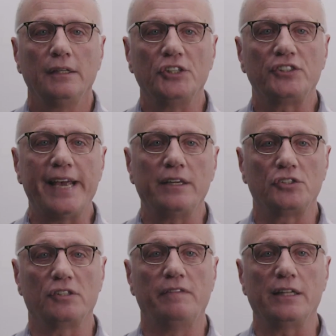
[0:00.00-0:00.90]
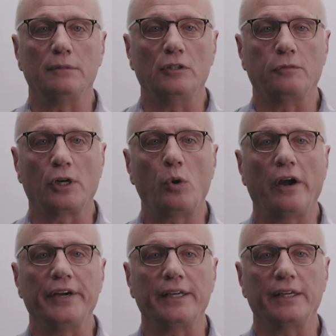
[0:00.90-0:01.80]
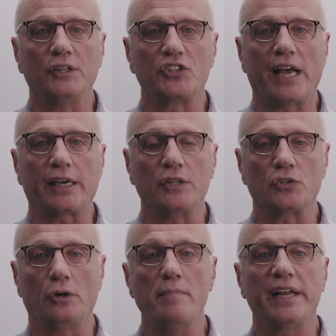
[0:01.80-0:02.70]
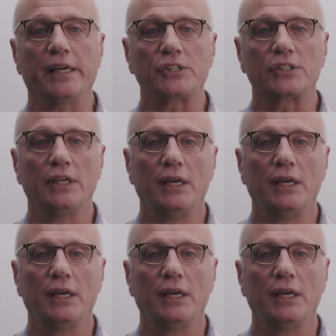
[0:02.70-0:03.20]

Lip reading: This data is available for querying in seconds or minutes.